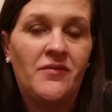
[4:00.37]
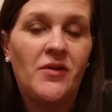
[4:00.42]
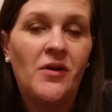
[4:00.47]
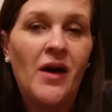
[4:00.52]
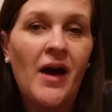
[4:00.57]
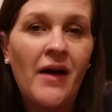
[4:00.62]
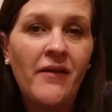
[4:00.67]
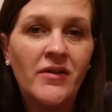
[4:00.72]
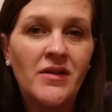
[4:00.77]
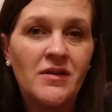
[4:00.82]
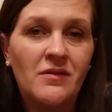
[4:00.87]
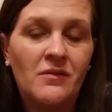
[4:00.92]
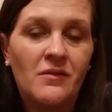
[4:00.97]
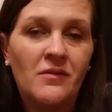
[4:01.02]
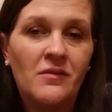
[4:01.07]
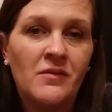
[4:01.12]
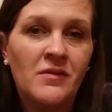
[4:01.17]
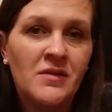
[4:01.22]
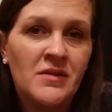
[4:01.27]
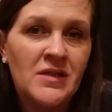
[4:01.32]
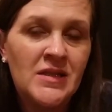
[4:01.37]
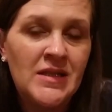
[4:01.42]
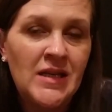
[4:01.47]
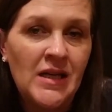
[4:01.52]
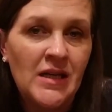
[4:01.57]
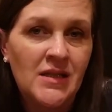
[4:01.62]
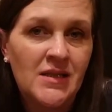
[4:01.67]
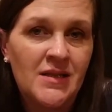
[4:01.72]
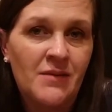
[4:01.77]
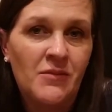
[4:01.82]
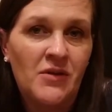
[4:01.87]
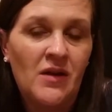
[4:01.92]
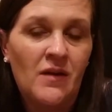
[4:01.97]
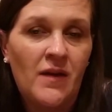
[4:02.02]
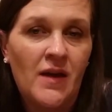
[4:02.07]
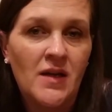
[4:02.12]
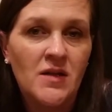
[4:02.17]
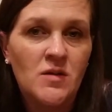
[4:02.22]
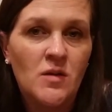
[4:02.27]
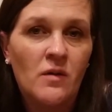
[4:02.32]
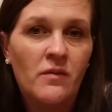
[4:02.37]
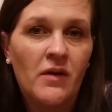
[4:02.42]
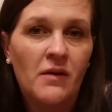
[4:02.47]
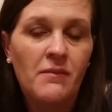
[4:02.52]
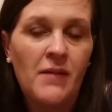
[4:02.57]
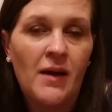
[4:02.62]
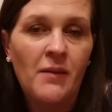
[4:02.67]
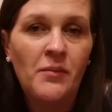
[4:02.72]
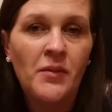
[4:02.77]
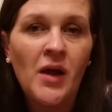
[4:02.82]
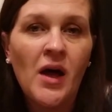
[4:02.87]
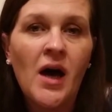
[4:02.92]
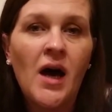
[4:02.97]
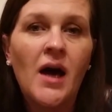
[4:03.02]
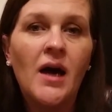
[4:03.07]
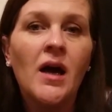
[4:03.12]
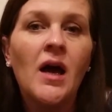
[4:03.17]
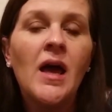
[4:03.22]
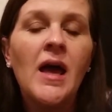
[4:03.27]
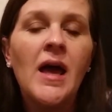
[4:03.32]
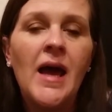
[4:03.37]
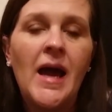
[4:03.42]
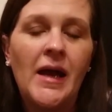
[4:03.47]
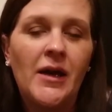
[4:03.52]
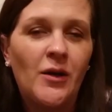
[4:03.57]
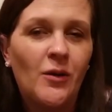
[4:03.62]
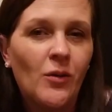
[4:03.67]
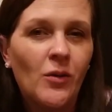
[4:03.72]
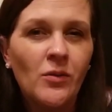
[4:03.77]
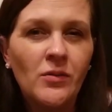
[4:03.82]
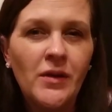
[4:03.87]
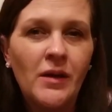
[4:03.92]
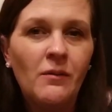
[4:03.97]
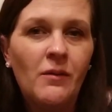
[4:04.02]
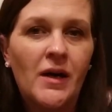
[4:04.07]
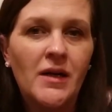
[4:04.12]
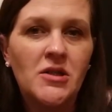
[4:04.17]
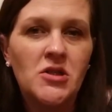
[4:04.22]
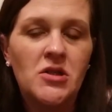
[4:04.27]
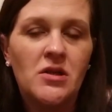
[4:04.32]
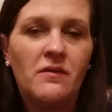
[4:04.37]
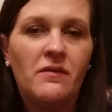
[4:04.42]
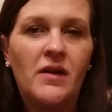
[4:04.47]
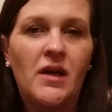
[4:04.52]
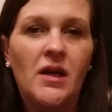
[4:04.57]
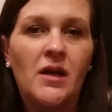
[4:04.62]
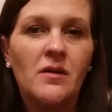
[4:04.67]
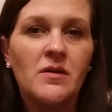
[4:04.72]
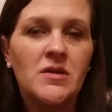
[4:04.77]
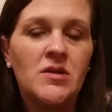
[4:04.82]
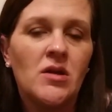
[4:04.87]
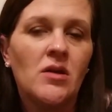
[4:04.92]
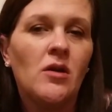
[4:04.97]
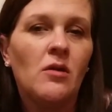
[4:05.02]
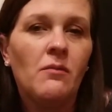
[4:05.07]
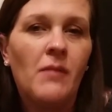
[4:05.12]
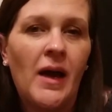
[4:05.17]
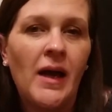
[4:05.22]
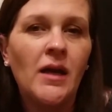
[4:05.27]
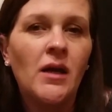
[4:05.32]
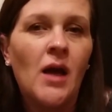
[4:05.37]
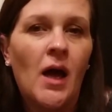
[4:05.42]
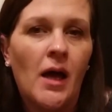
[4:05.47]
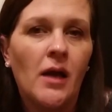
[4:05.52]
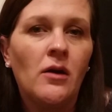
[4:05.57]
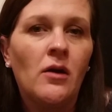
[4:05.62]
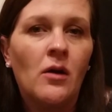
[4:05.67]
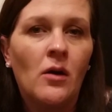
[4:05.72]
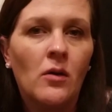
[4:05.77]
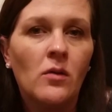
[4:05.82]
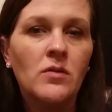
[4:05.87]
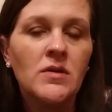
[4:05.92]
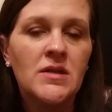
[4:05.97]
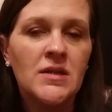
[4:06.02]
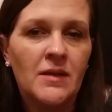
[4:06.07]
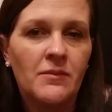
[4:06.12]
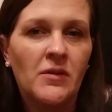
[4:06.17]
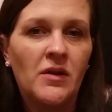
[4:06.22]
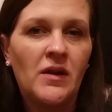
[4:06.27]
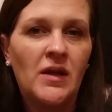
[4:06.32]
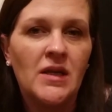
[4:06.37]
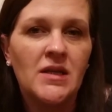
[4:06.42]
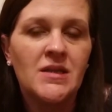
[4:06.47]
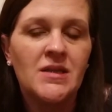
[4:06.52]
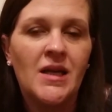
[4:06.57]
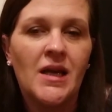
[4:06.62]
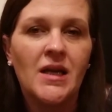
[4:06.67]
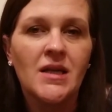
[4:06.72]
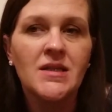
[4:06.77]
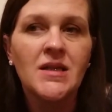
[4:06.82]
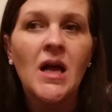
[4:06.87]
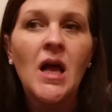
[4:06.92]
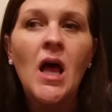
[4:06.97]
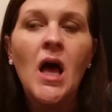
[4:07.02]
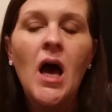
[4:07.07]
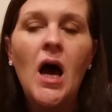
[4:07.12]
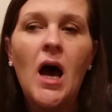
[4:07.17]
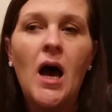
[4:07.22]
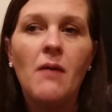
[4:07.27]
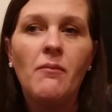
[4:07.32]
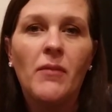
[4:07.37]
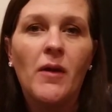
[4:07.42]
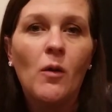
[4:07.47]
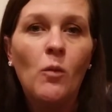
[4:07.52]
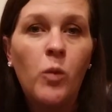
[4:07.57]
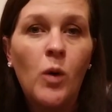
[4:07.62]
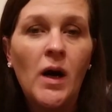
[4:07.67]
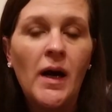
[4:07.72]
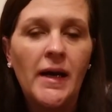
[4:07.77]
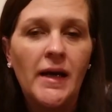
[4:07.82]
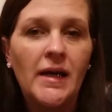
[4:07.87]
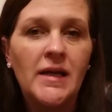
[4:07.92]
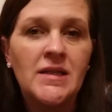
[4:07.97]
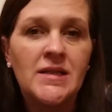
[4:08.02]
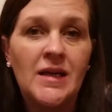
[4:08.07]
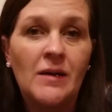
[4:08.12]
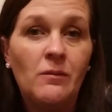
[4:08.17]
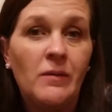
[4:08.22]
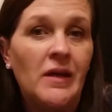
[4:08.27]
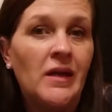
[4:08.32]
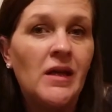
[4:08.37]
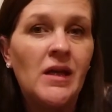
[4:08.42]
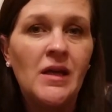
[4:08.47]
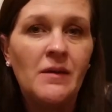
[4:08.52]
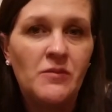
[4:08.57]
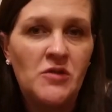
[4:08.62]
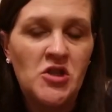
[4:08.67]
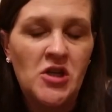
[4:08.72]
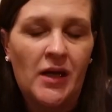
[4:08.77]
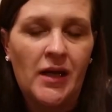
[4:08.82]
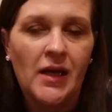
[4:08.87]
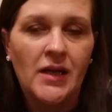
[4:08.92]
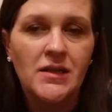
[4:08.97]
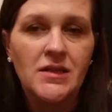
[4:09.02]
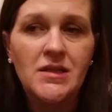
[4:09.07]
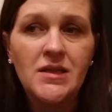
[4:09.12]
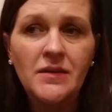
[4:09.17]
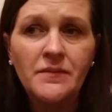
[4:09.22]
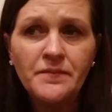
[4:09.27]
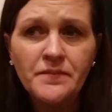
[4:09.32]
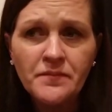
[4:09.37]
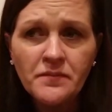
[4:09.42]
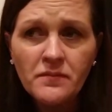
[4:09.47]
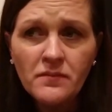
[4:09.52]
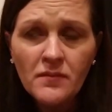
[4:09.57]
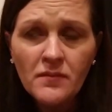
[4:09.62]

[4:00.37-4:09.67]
If you haven't seen some of the things over at my blog and you only watch the videos, then you might not know some of these things. One is that we keep chickens.